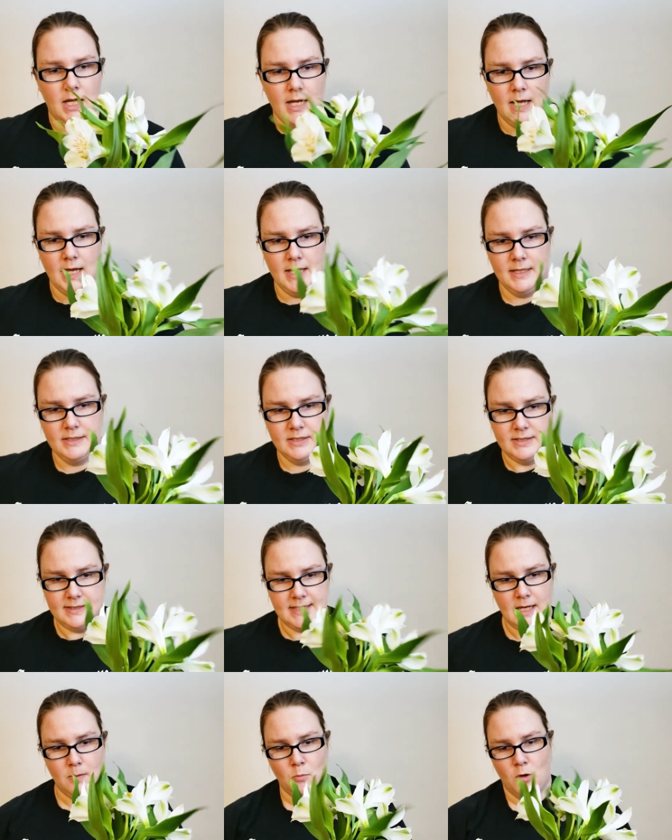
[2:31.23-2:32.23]
And
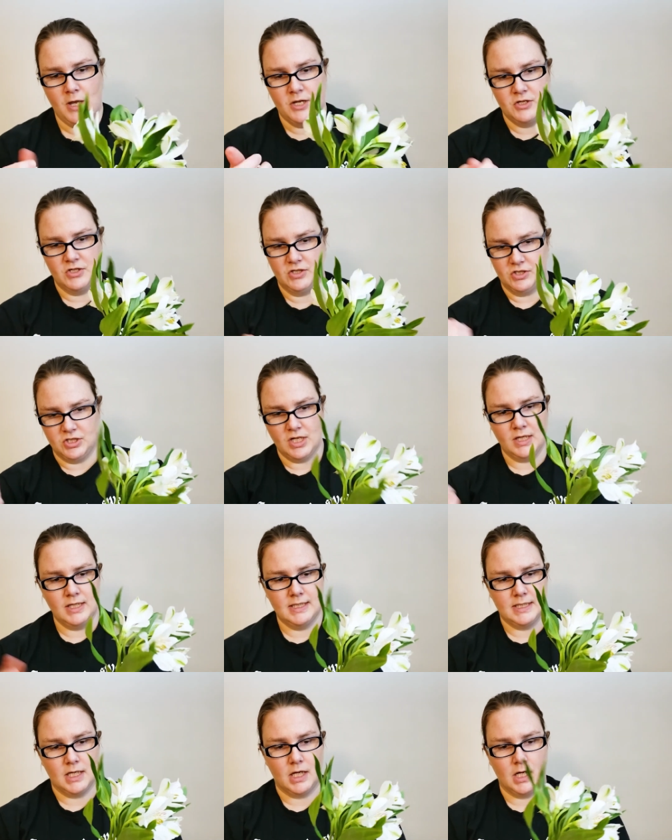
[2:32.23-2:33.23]
same way, just
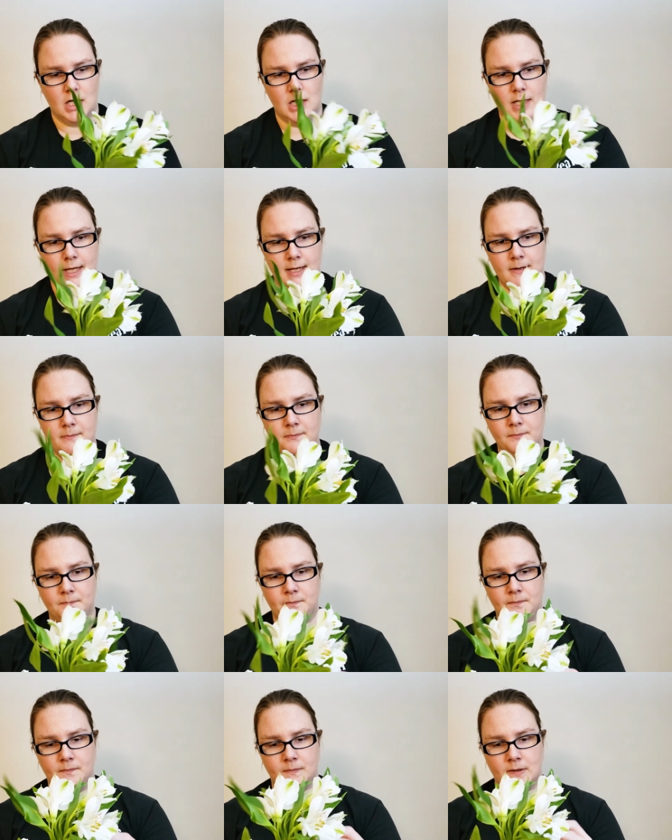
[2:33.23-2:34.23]
gently tug on it.
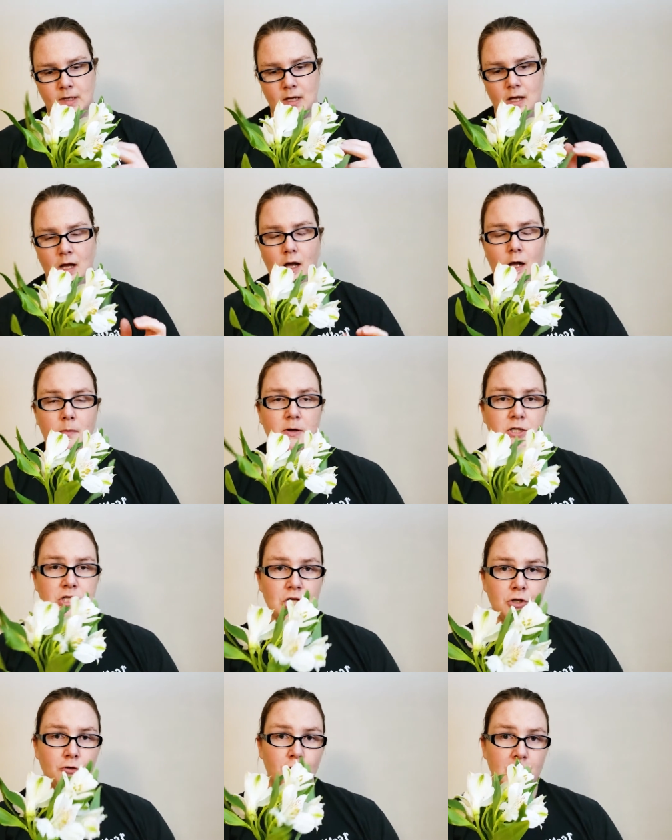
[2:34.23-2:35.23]
I
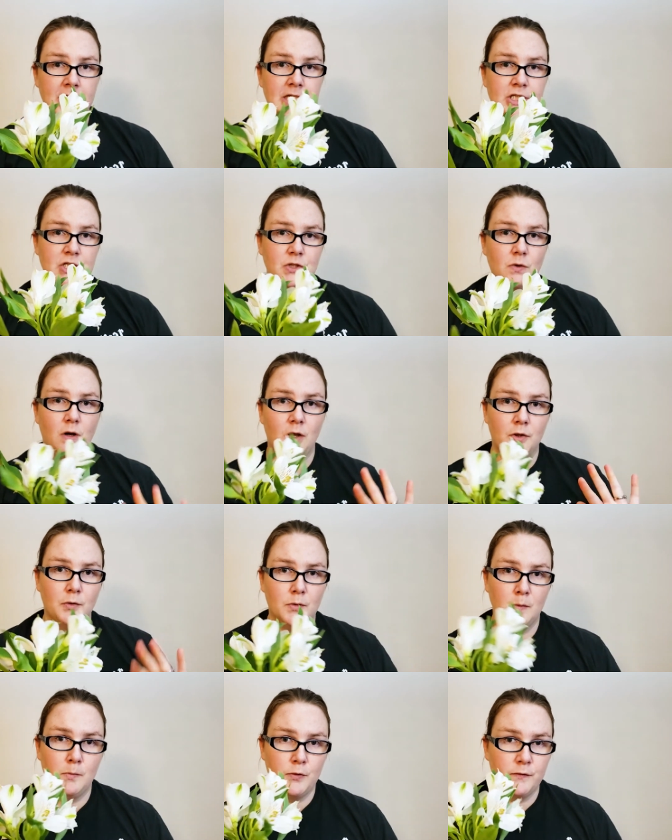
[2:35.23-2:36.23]
generally do all the
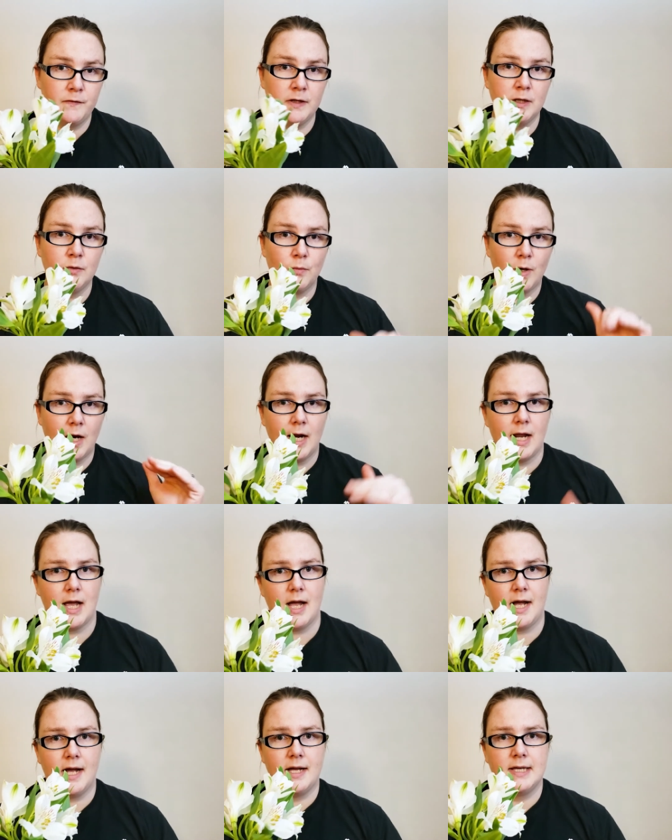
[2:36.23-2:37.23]
removing right
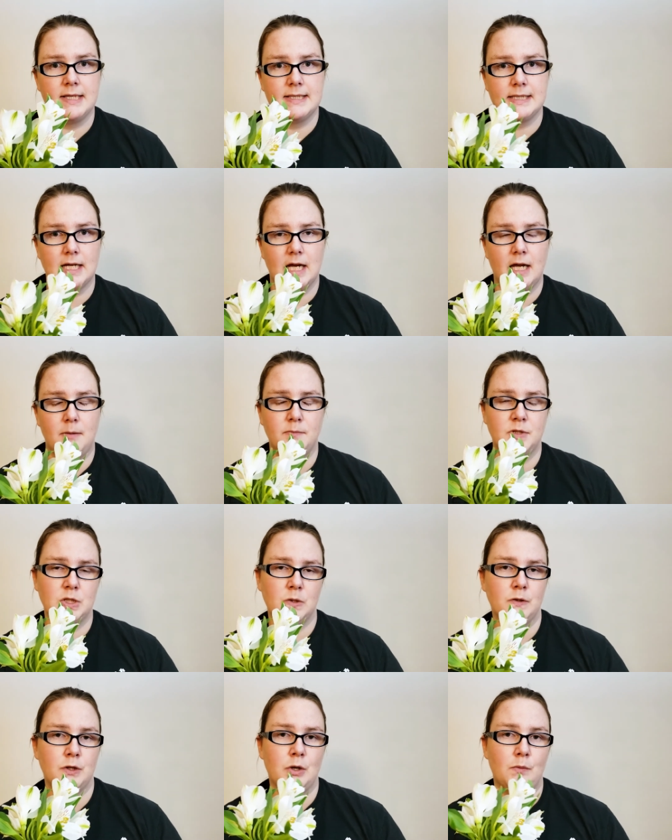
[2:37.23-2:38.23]
as I'm
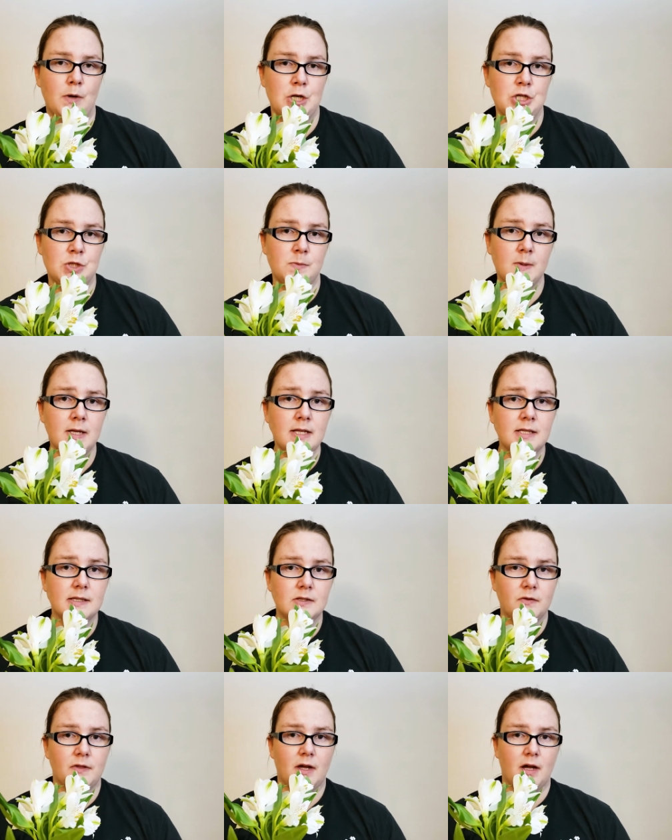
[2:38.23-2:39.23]
doing the arrangement
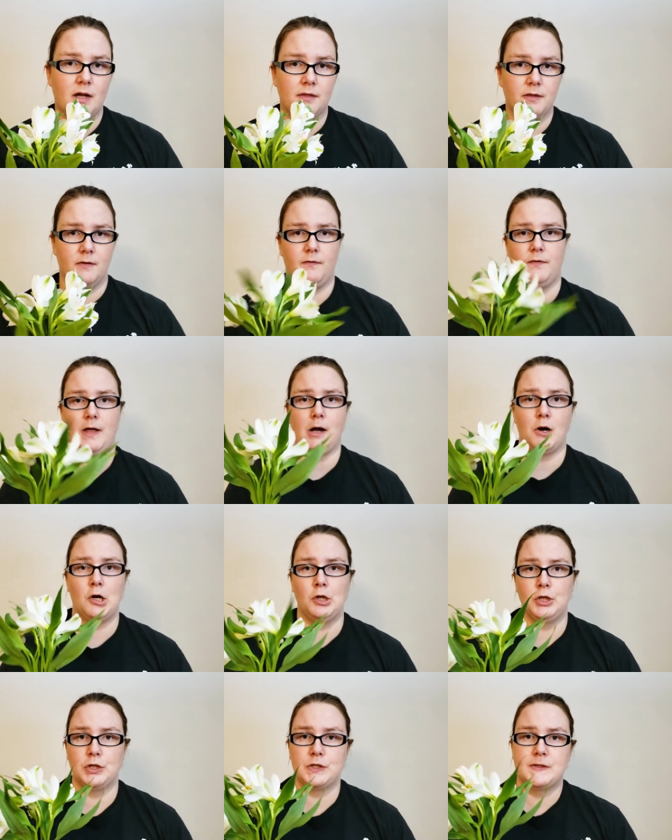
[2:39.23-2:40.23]
so that the flower
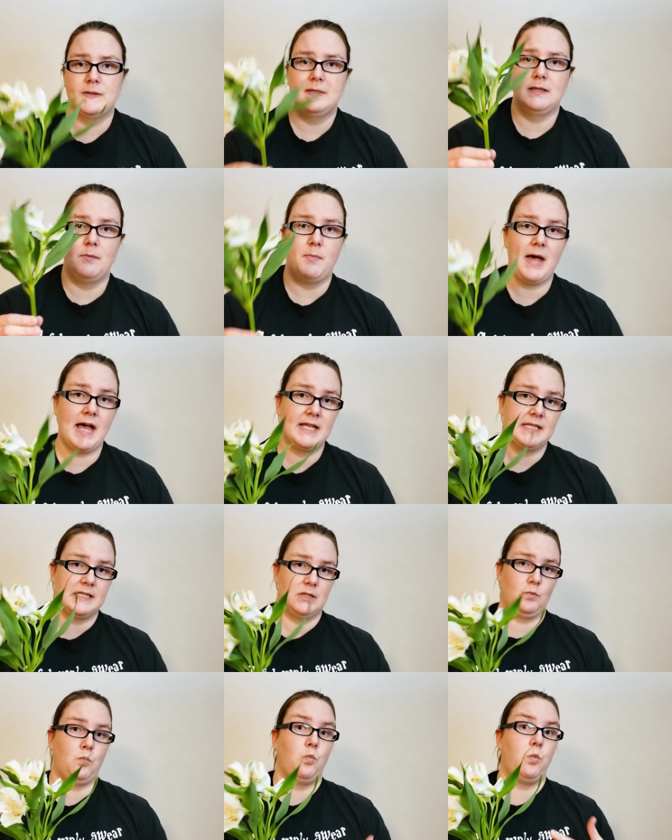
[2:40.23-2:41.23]
looks the
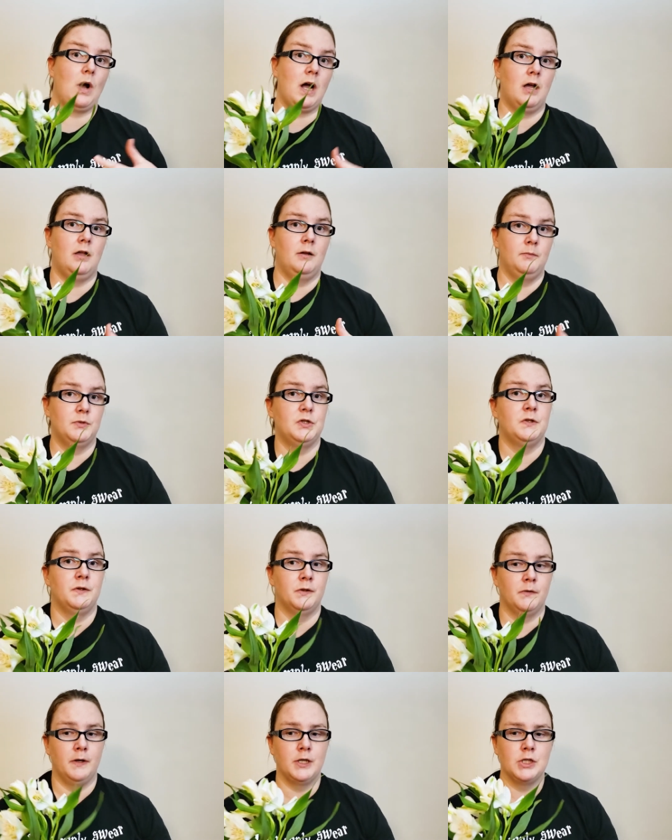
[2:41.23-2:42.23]
best while I'm doing
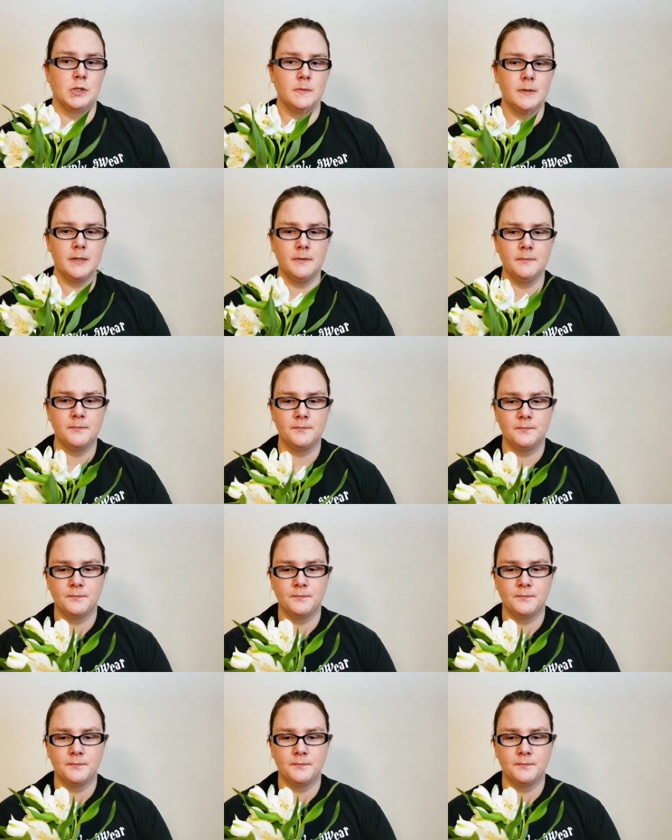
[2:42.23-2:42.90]
the arrangement.